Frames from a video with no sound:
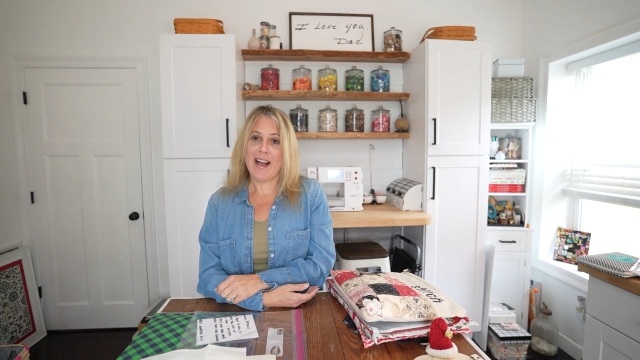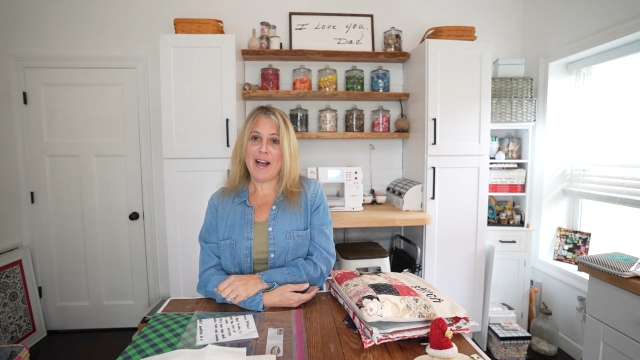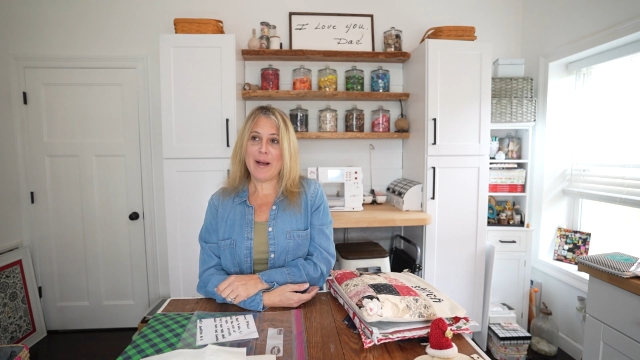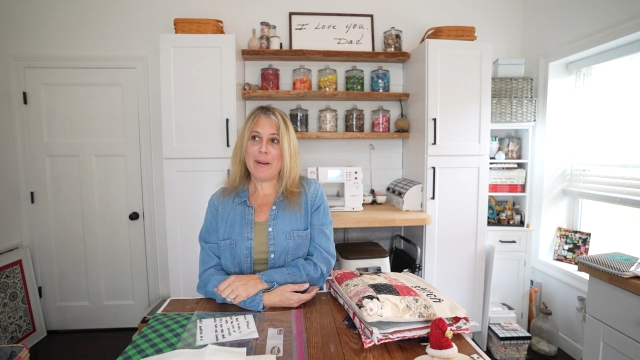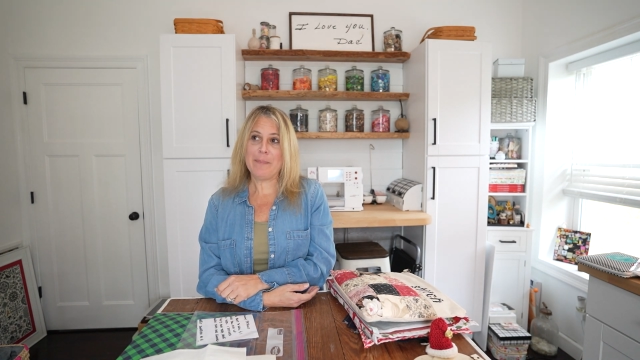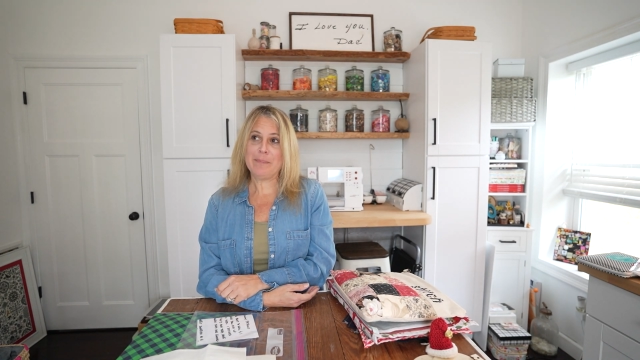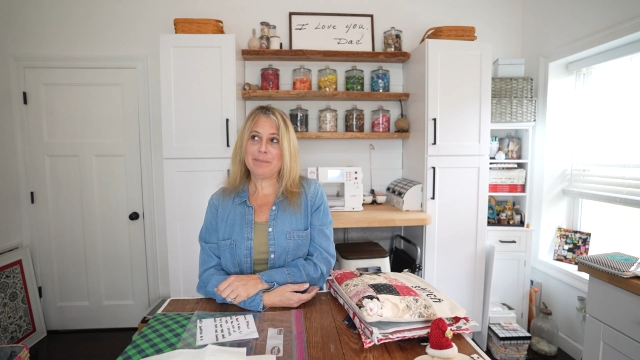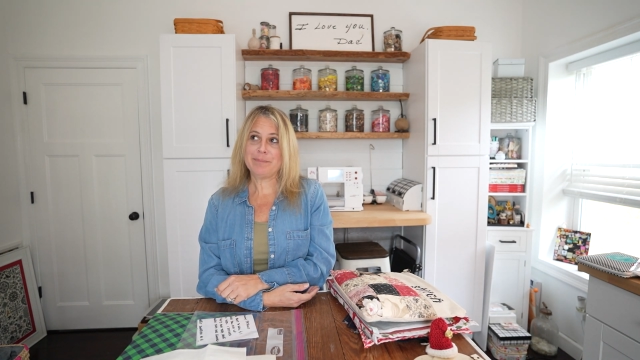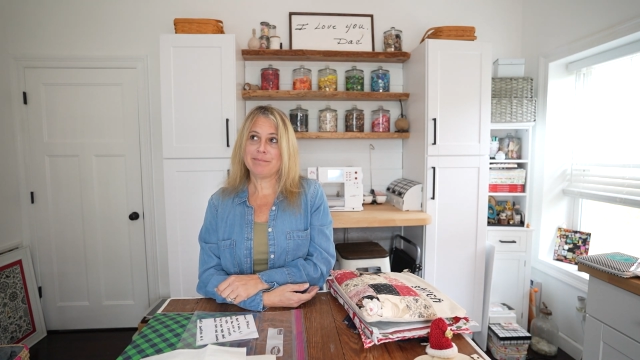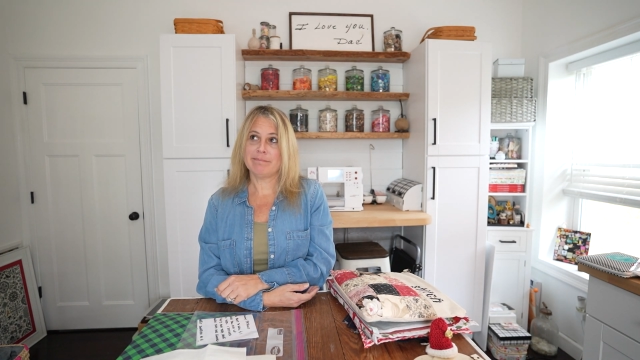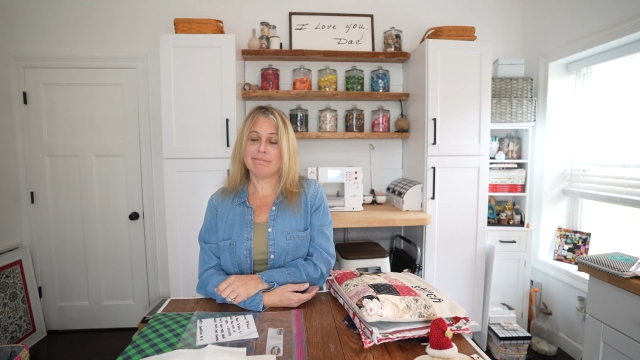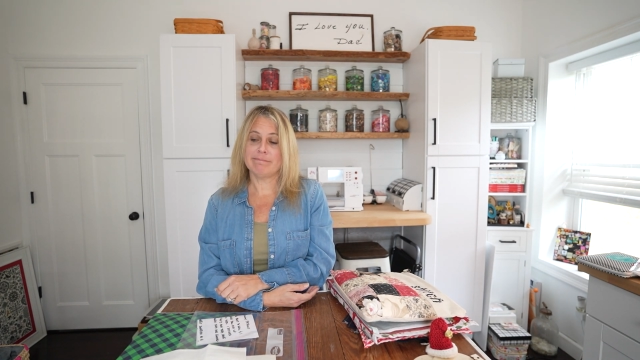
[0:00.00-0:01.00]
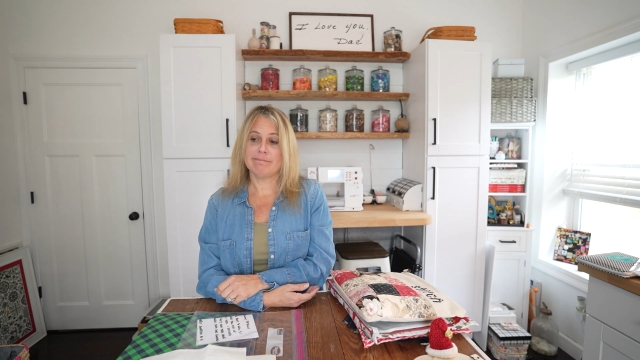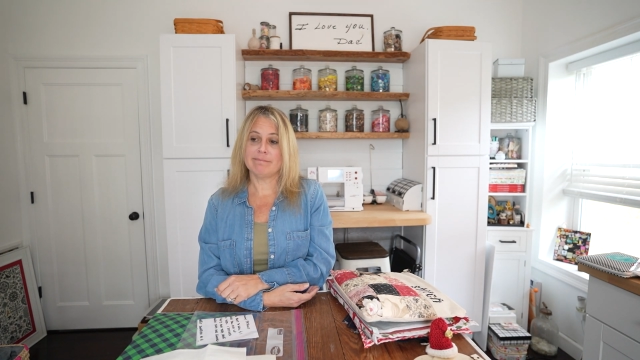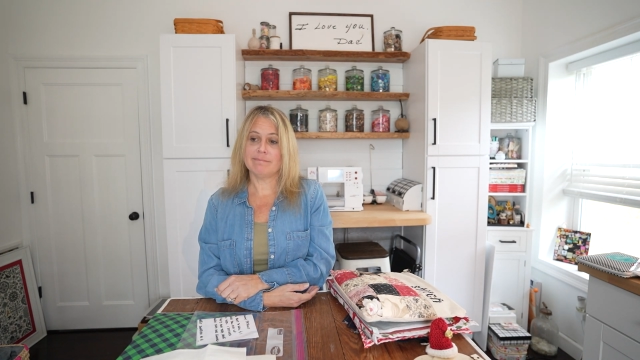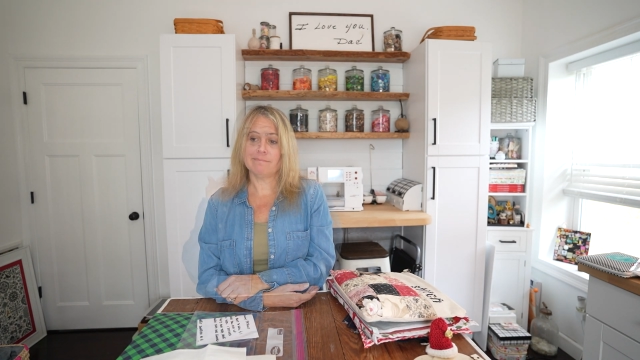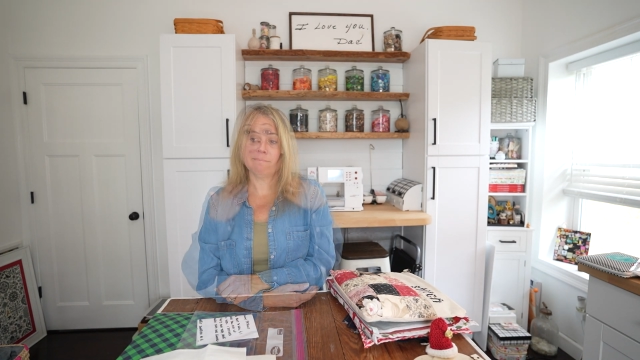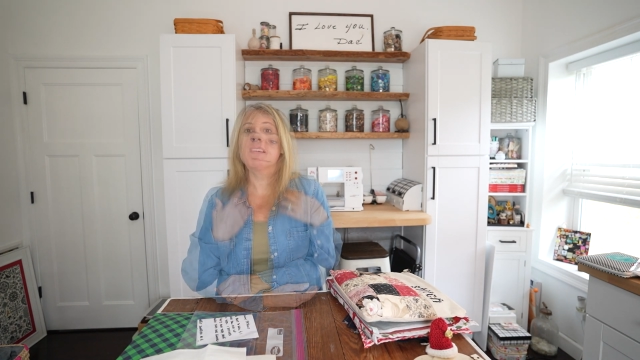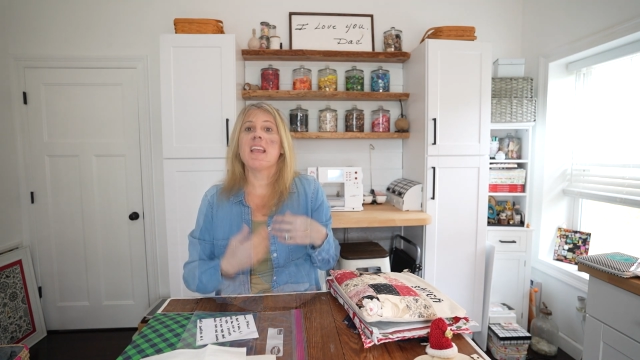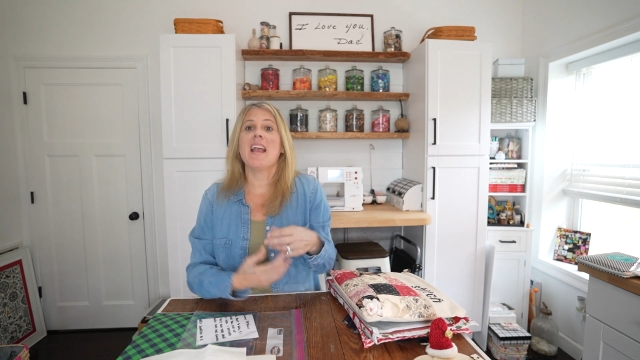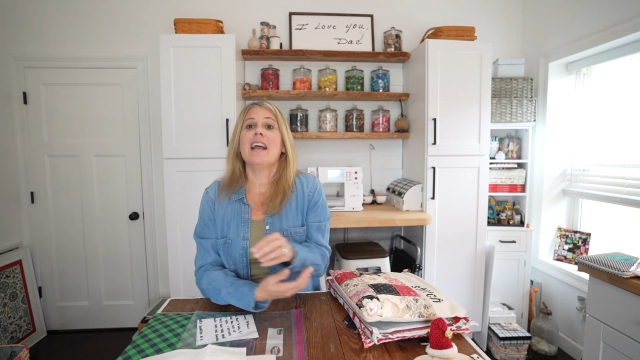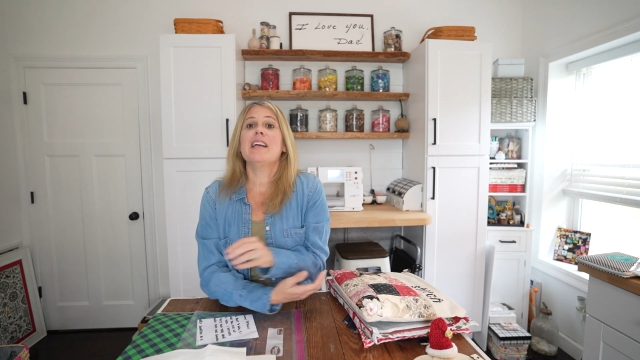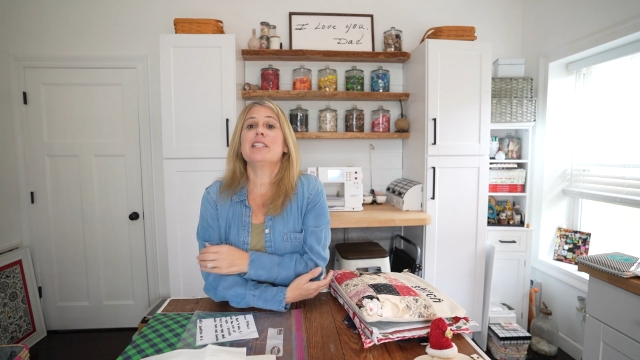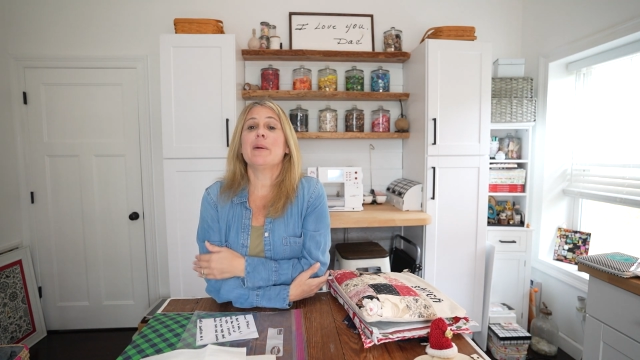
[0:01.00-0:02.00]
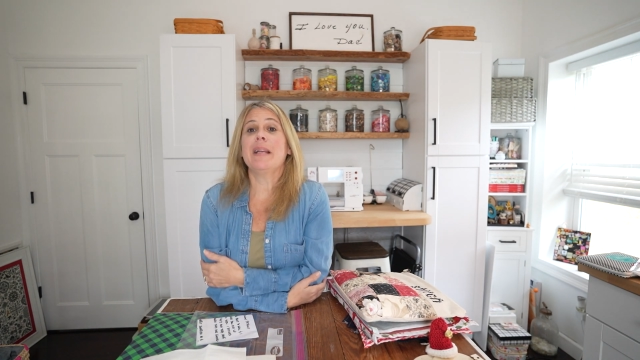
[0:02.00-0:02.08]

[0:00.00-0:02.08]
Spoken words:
So